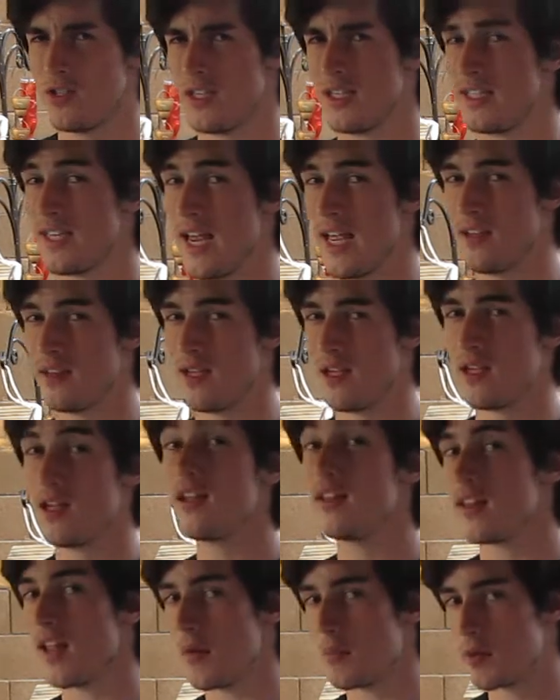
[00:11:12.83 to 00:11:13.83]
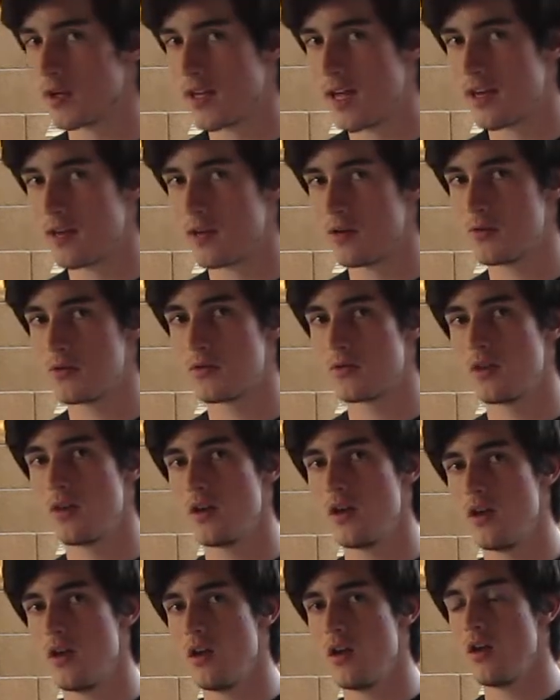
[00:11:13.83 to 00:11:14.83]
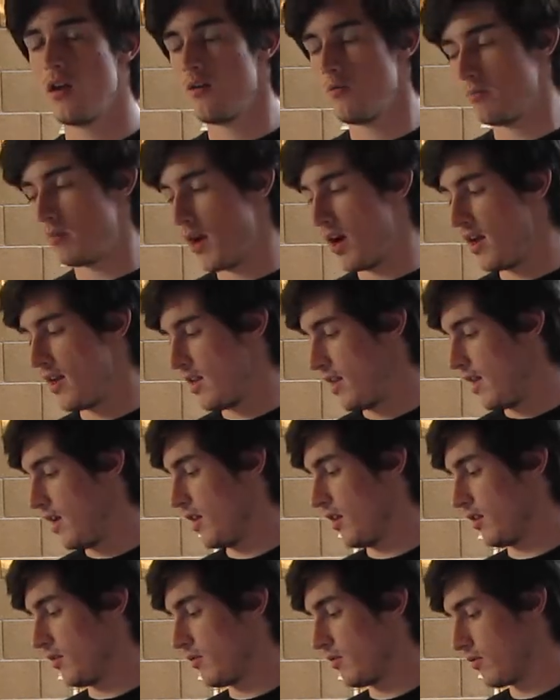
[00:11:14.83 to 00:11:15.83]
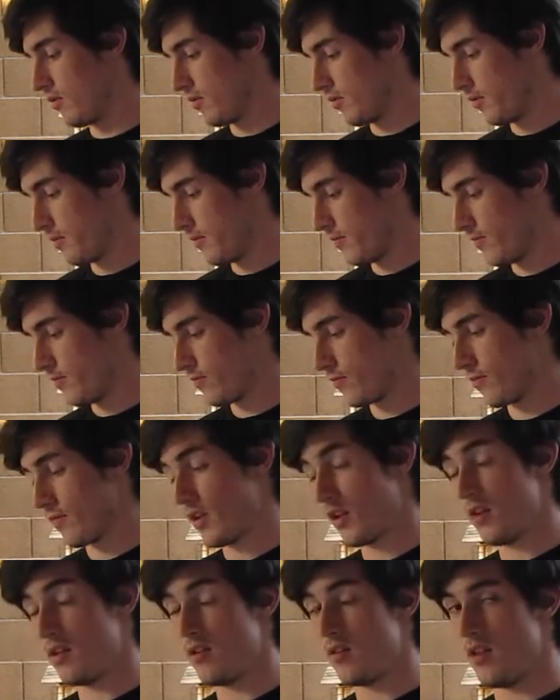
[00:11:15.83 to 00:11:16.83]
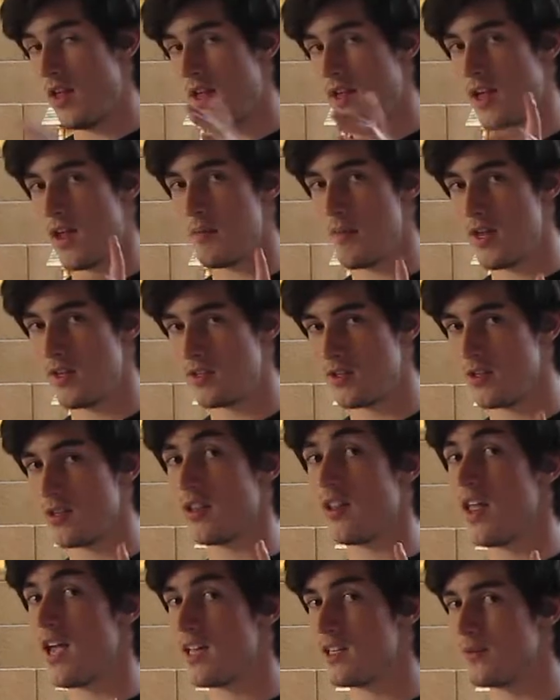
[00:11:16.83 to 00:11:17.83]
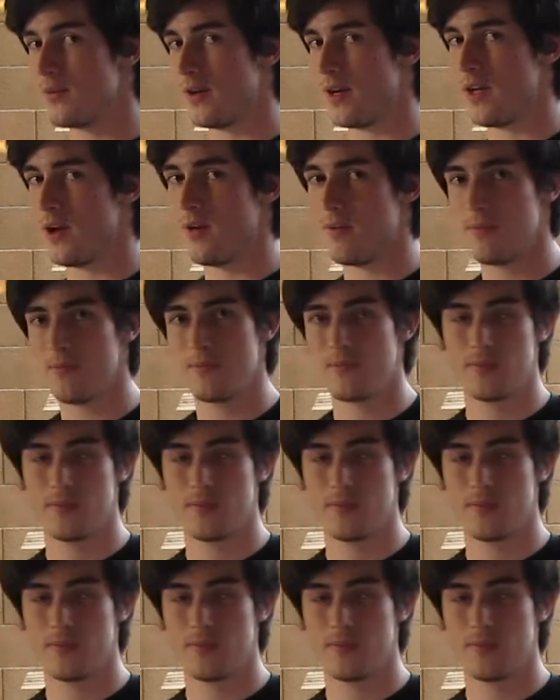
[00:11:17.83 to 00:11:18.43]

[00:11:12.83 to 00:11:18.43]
xanthic in leopard geckos. But in, like I mentioned in the last video, I'm